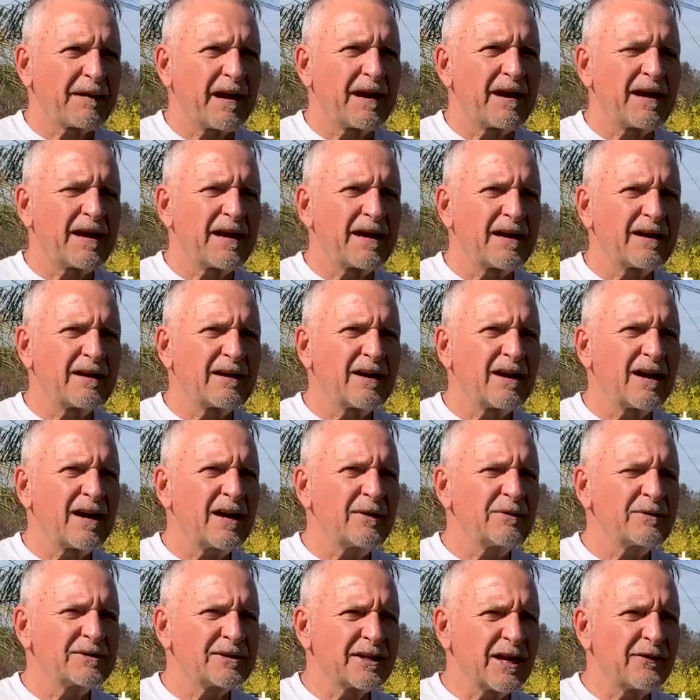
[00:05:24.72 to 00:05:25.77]
Uh,
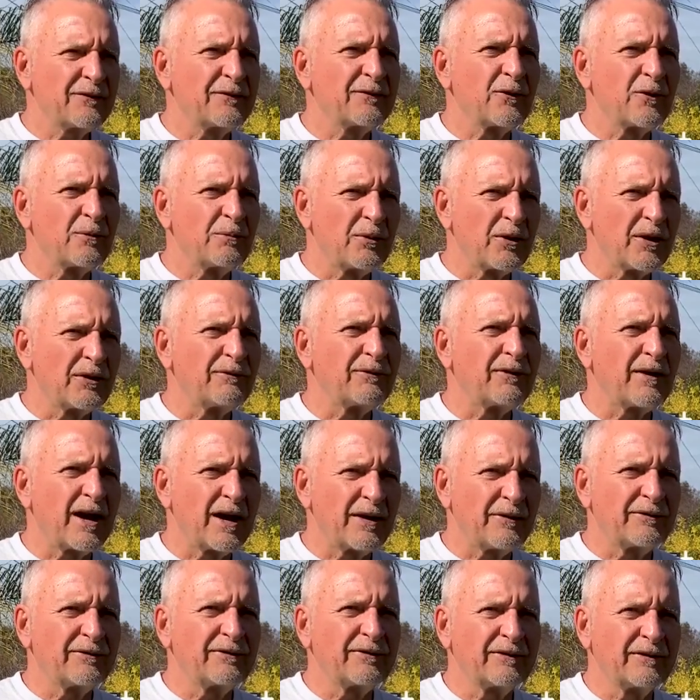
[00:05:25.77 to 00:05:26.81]
I would say
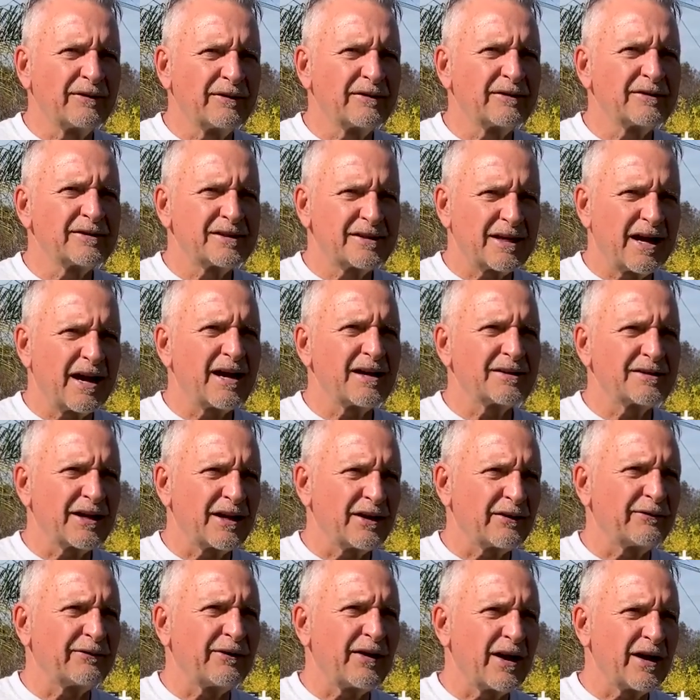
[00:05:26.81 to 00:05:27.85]
4.5 stars
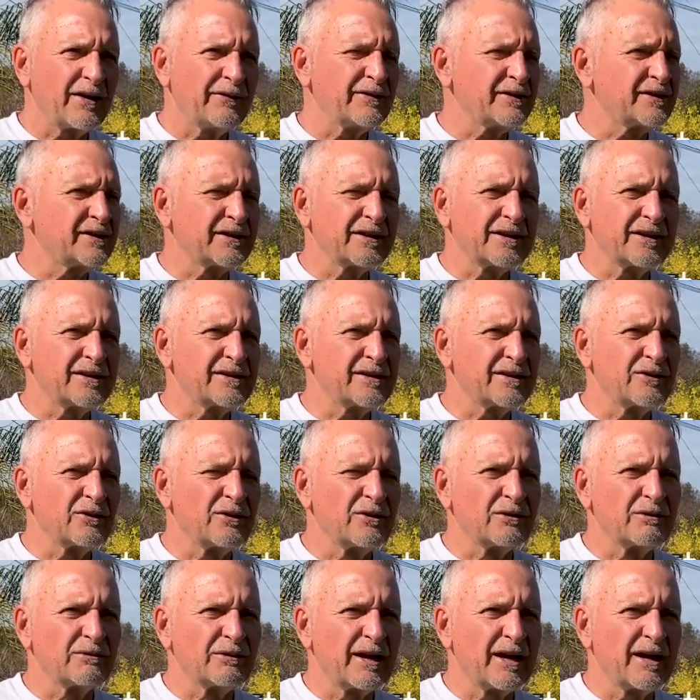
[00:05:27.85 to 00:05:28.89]
out of five. It's, a, it's an
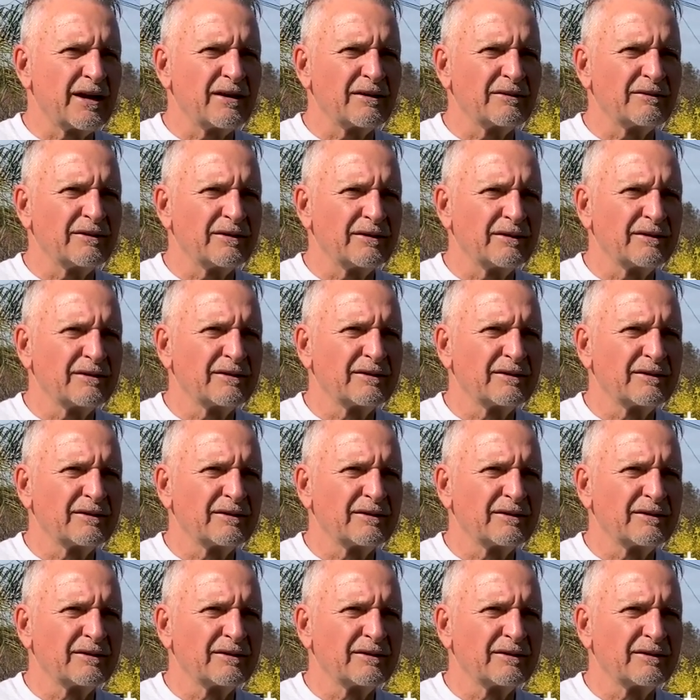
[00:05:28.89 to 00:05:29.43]
all round